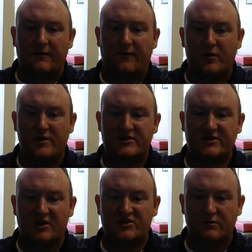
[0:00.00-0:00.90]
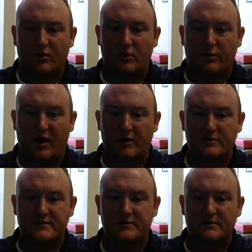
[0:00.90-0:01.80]
for the discussion board
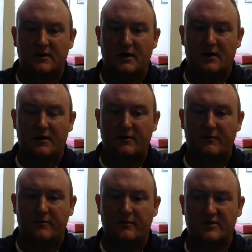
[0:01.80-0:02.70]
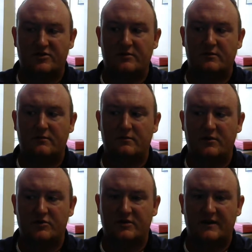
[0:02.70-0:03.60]
post that you
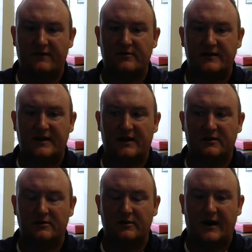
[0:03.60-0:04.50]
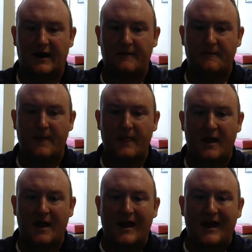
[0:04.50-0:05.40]
should definitely take a look at.
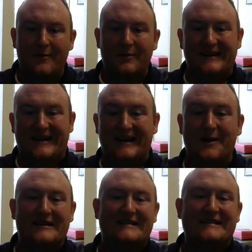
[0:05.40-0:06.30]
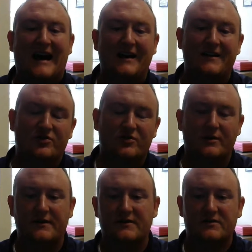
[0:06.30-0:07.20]
But again, I'm excited that
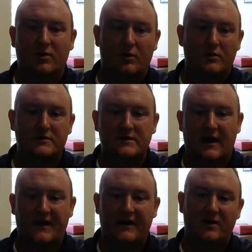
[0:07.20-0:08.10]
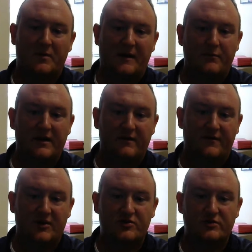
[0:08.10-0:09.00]
you're in this course. I think it'll be
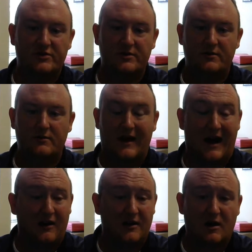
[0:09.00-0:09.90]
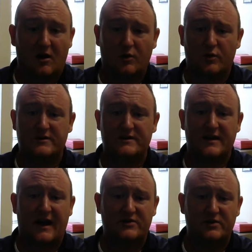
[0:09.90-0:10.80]
beneficial to you. The higher ed law courses
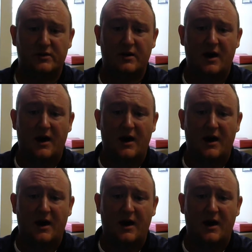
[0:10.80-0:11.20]
that I took